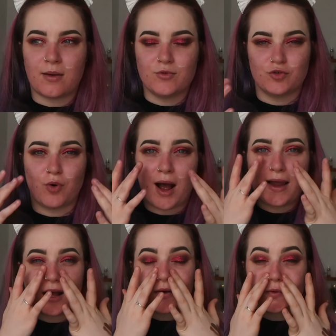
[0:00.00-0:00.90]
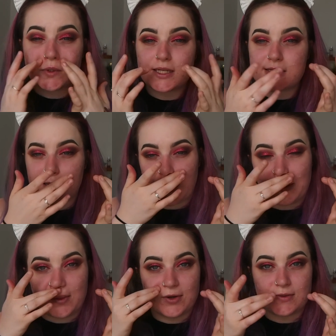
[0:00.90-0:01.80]
dry afterwards
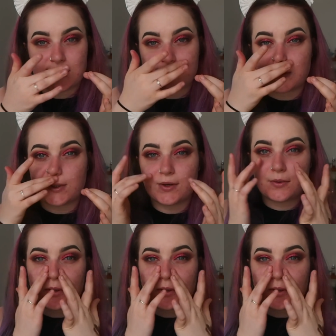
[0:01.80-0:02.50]
like those ones do.